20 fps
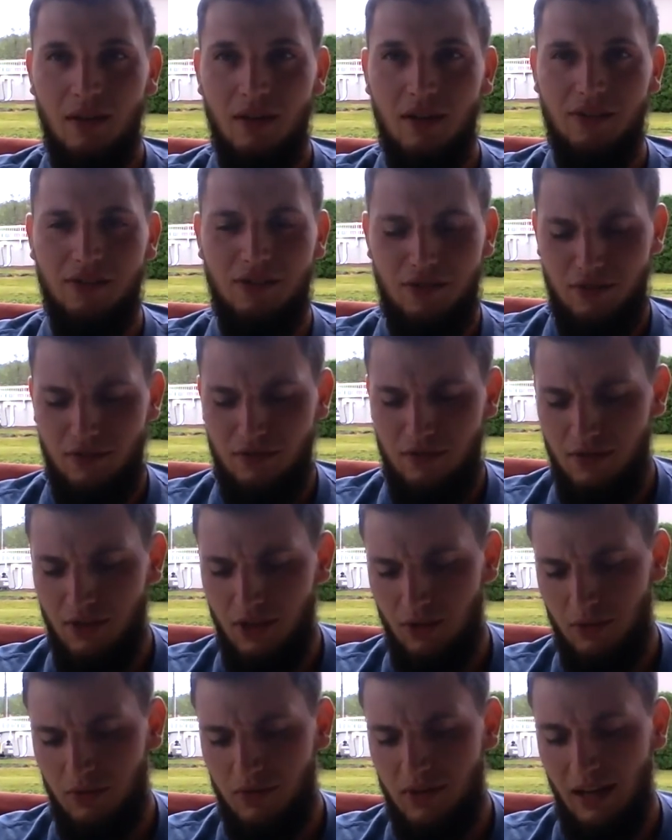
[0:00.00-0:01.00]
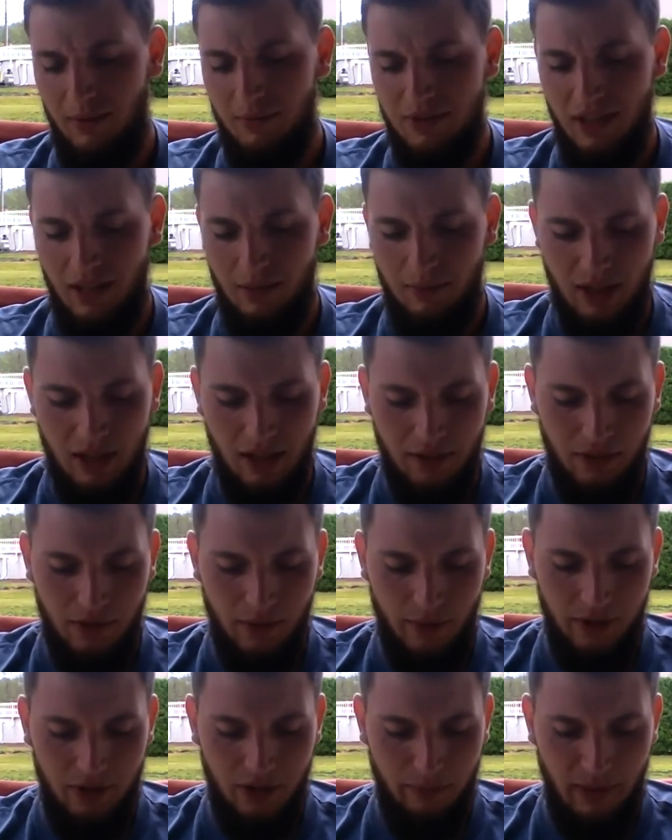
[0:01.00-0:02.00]
you know, time and time again
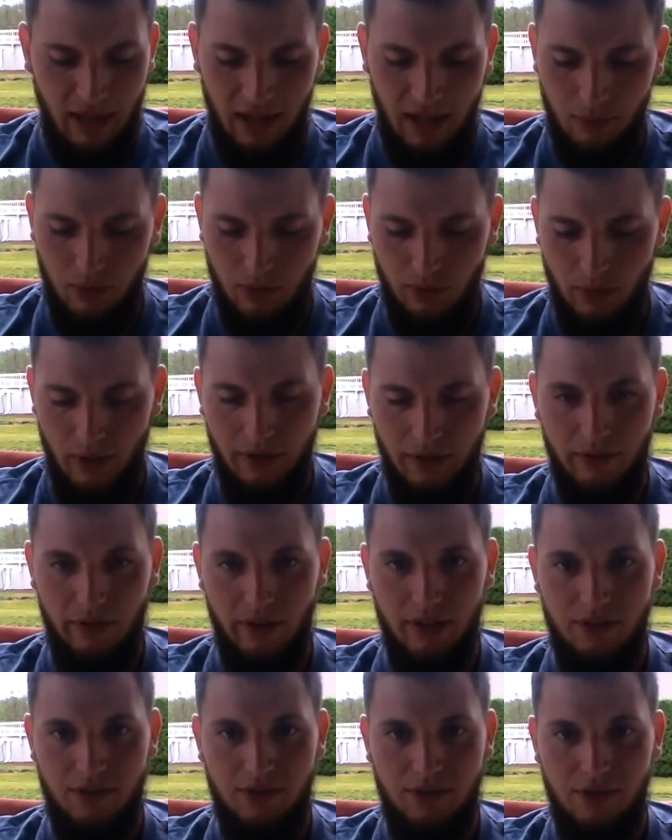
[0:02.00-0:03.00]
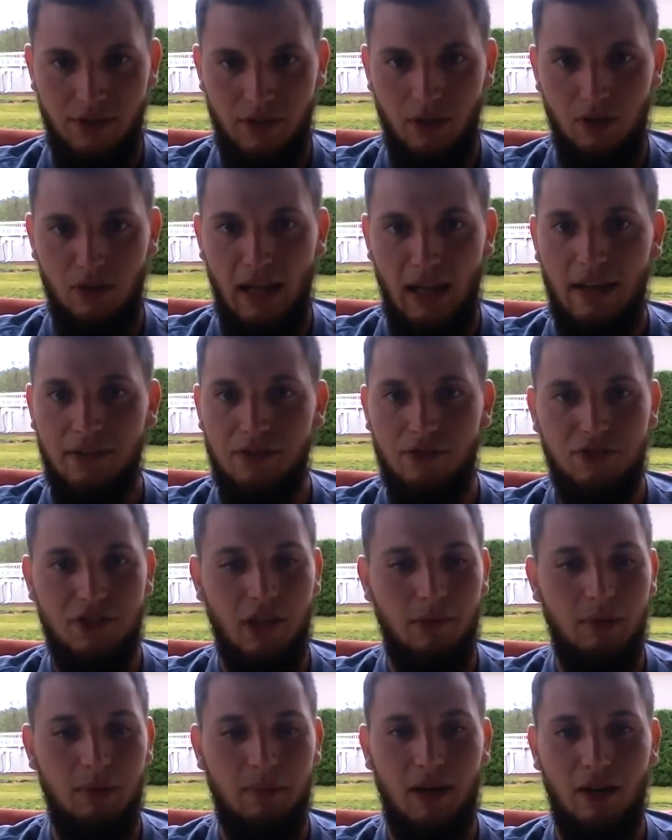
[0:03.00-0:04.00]
throughout the Bible, whether it's, you know, Lazarus
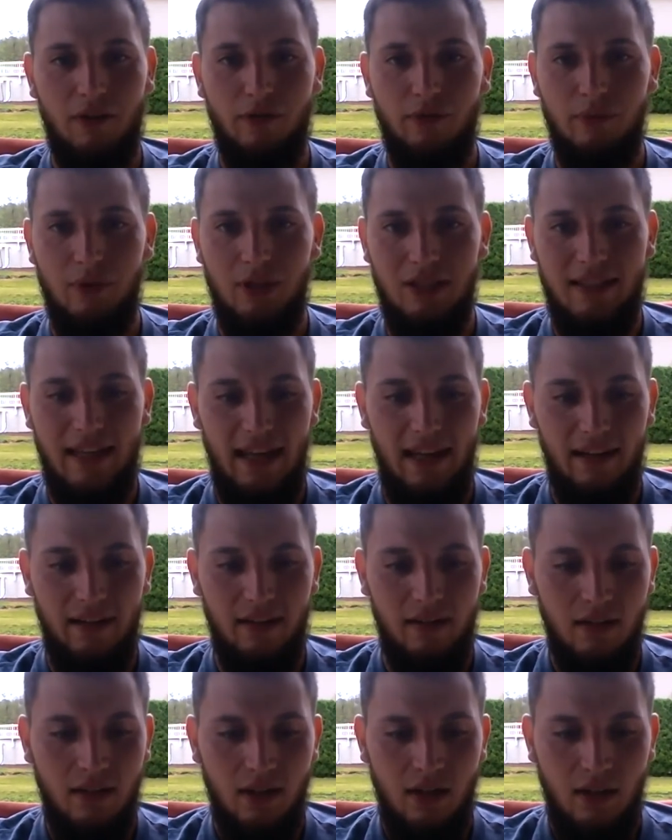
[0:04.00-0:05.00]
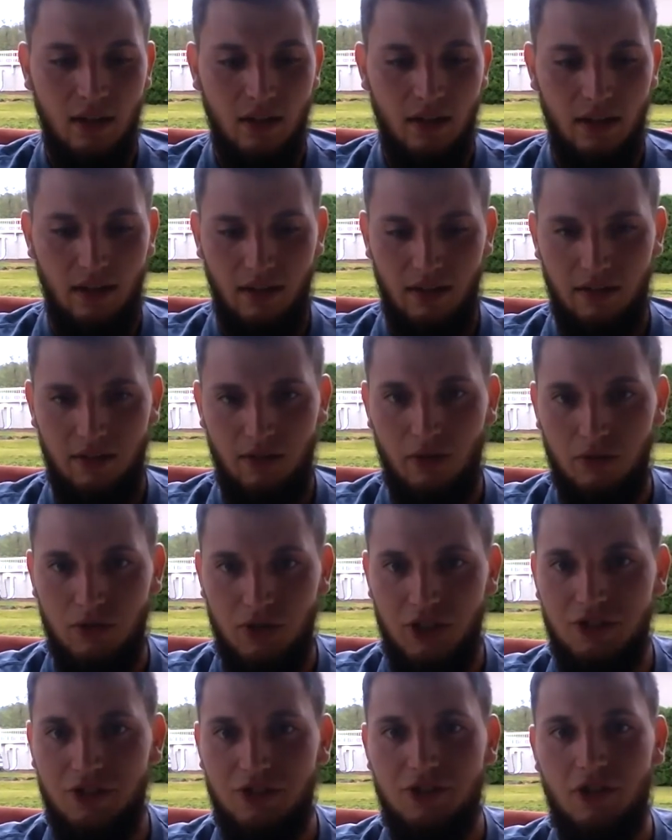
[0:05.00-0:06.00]
coming back from the dead, you know,
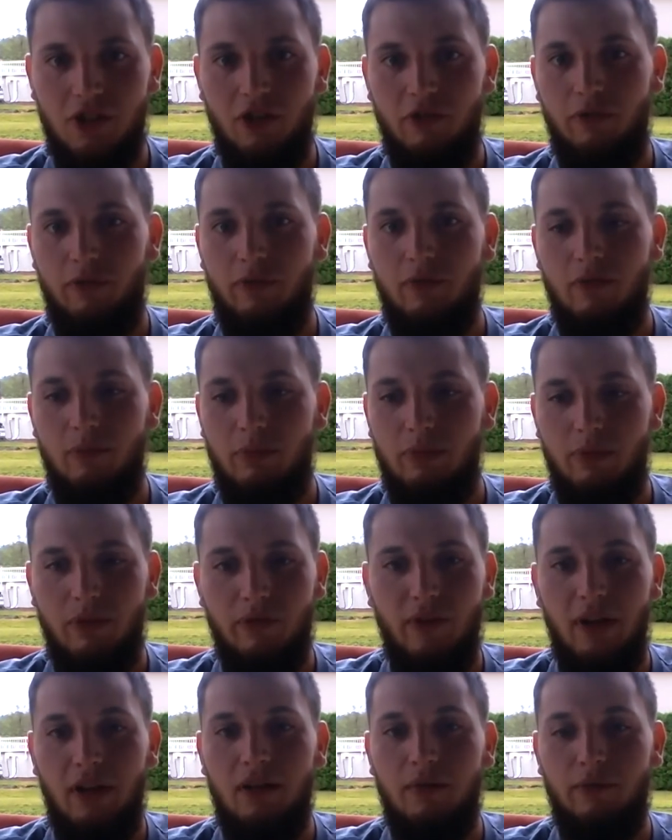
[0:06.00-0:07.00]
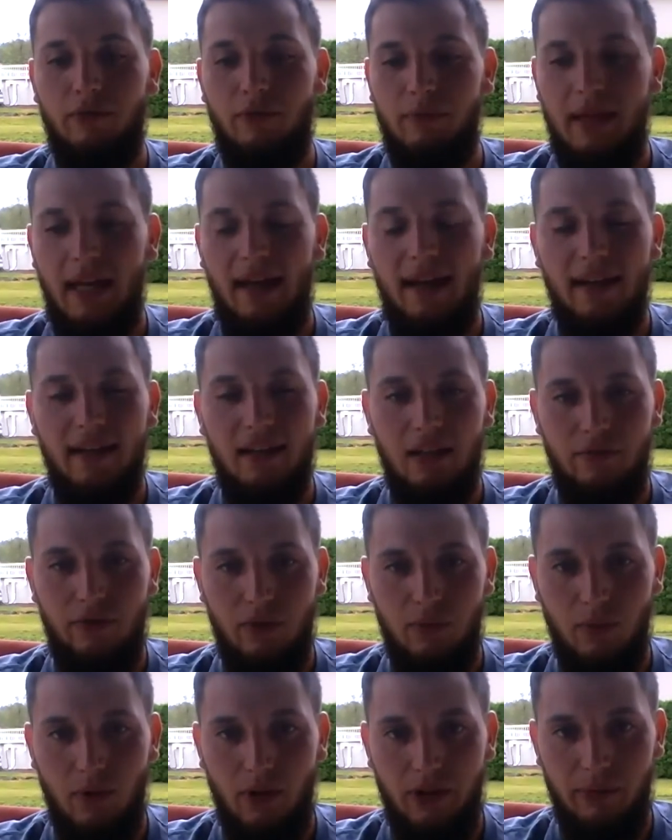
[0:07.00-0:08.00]
Jesus could have prevented him from dying if
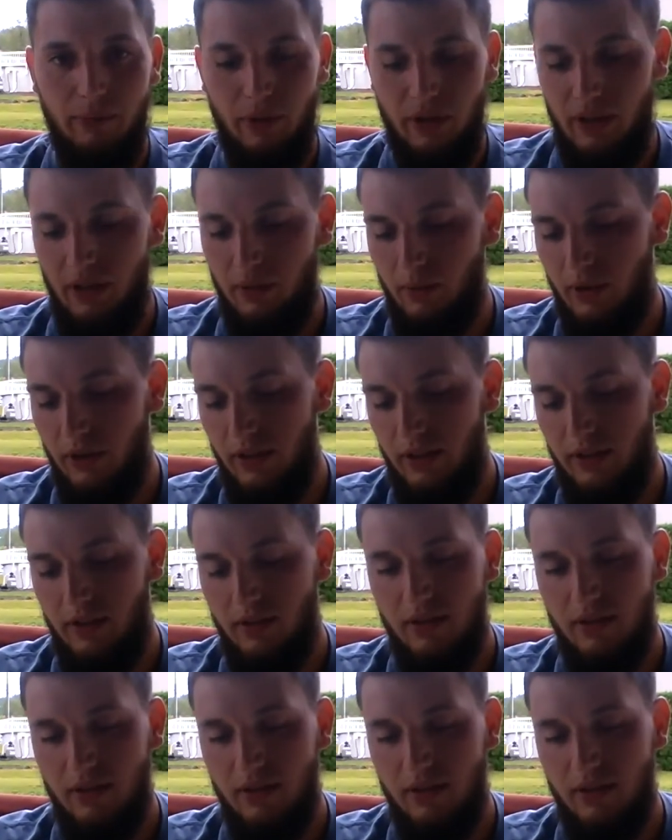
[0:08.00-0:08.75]
he wanted, but he wanted